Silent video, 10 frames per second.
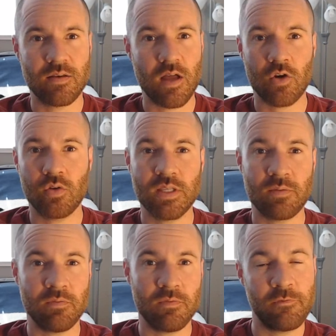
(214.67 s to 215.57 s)
Not
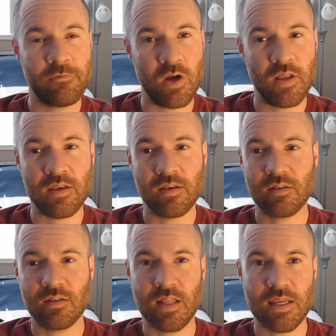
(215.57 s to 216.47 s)
only
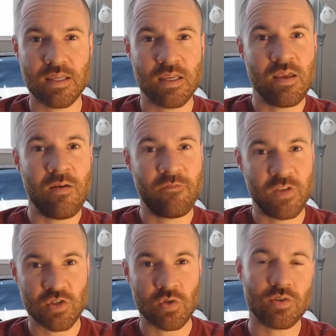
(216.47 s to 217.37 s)
fun, like
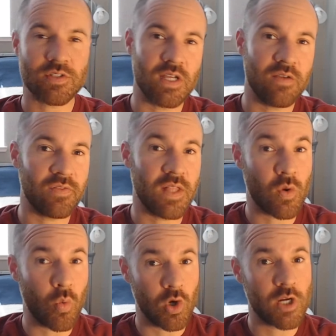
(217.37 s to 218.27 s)
physical stuff,
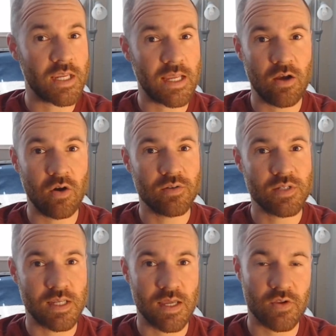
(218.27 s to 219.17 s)
like working out
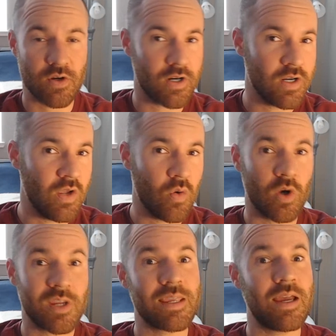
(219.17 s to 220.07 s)
together,
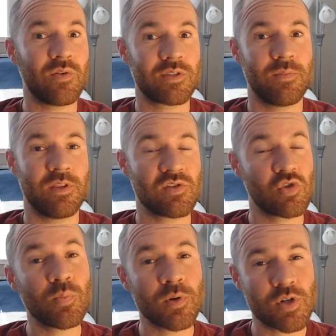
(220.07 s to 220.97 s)
working out with some of the
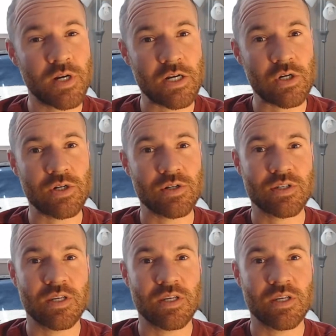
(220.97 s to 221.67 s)
super trainers,